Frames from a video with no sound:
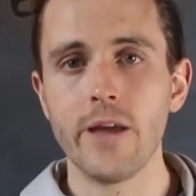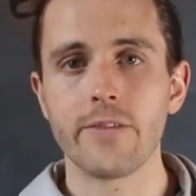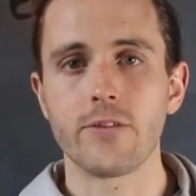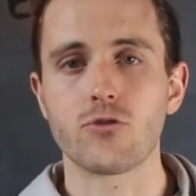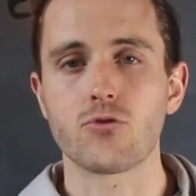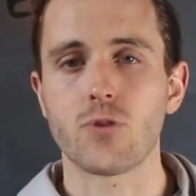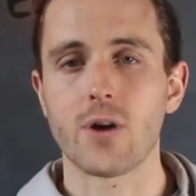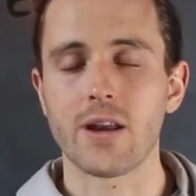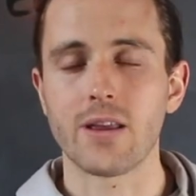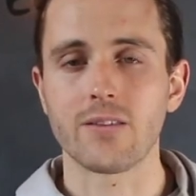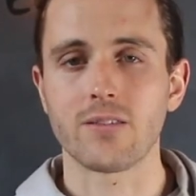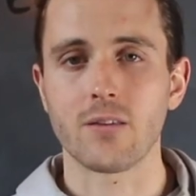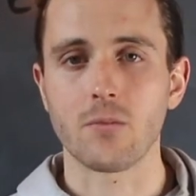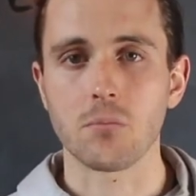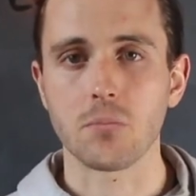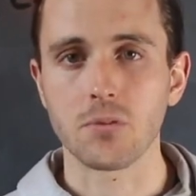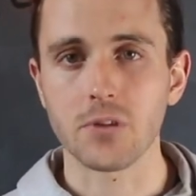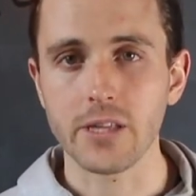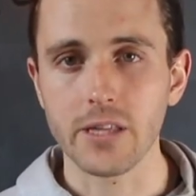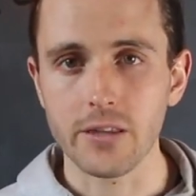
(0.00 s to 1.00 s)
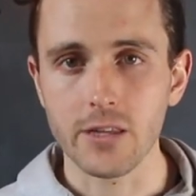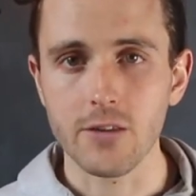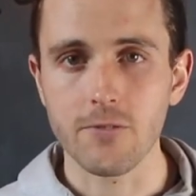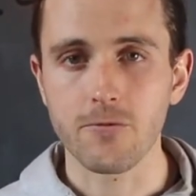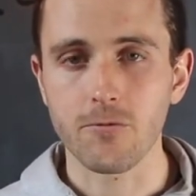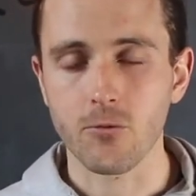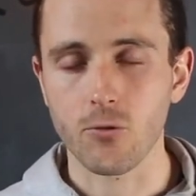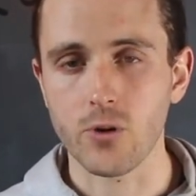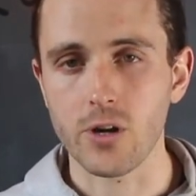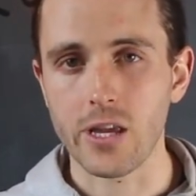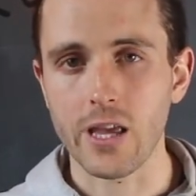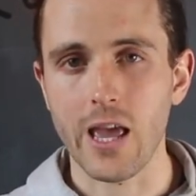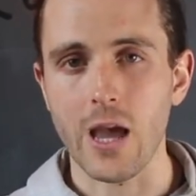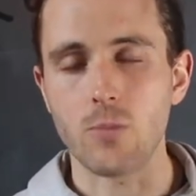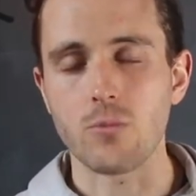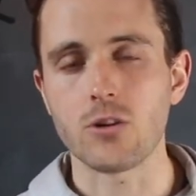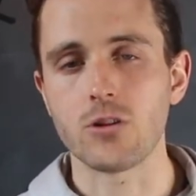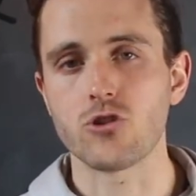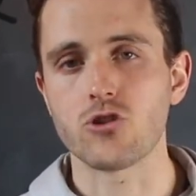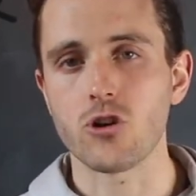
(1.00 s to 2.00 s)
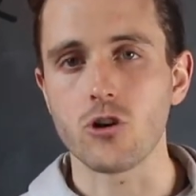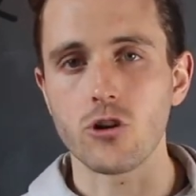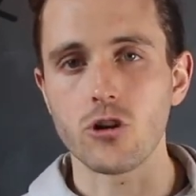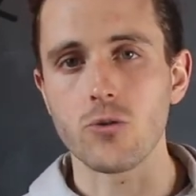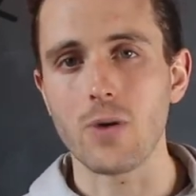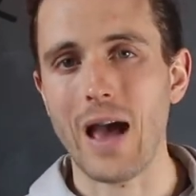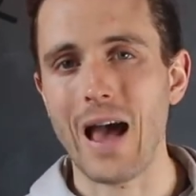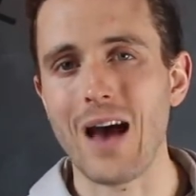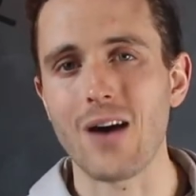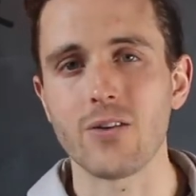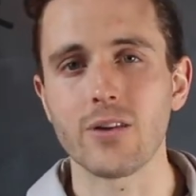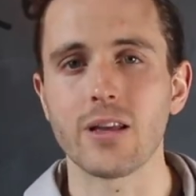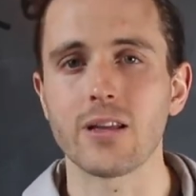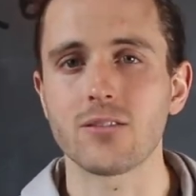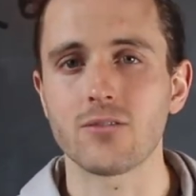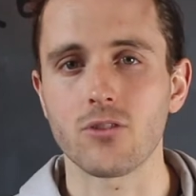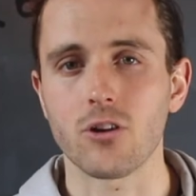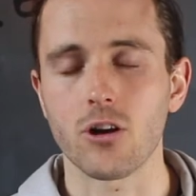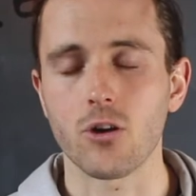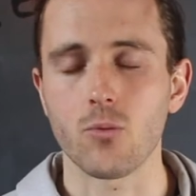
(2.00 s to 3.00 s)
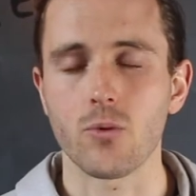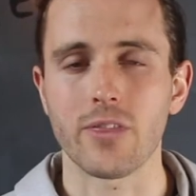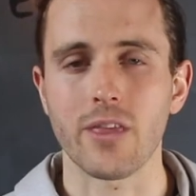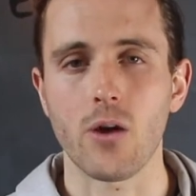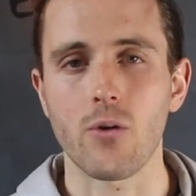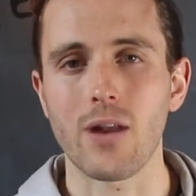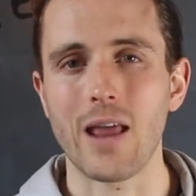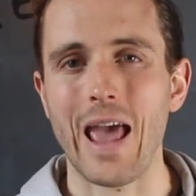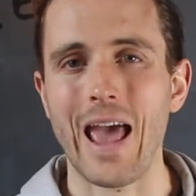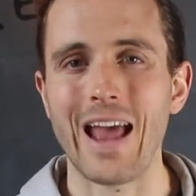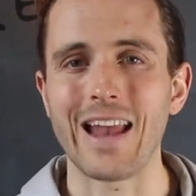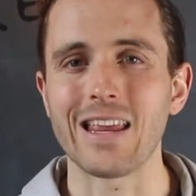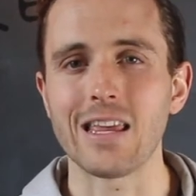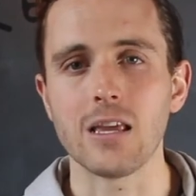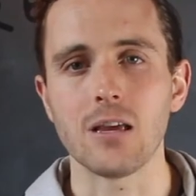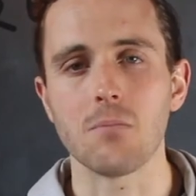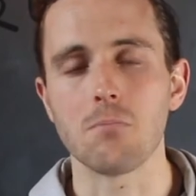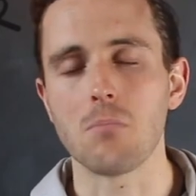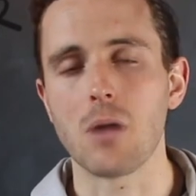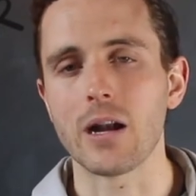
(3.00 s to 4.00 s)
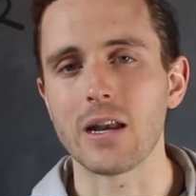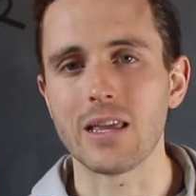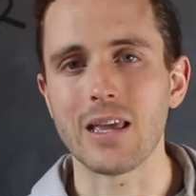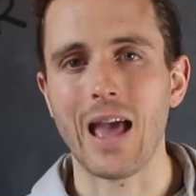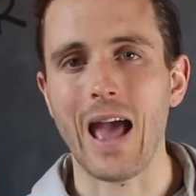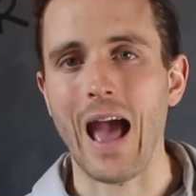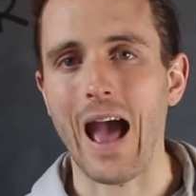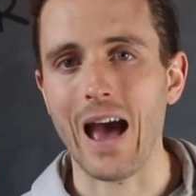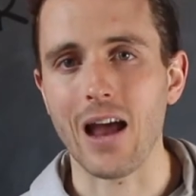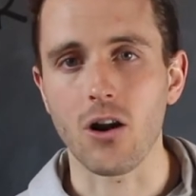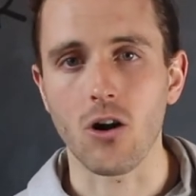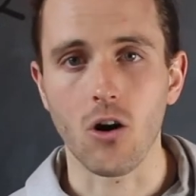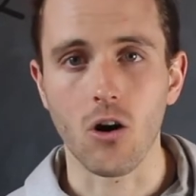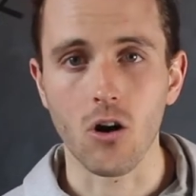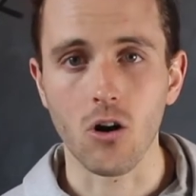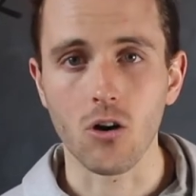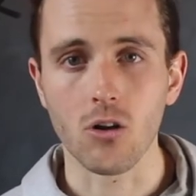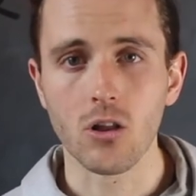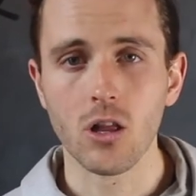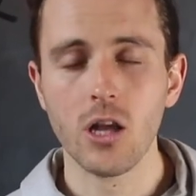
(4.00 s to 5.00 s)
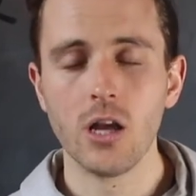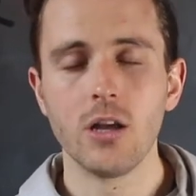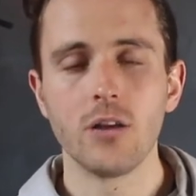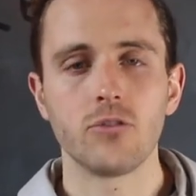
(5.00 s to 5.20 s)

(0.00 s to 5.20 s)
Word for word: The training is completely free and we show you how to get started without any money at all.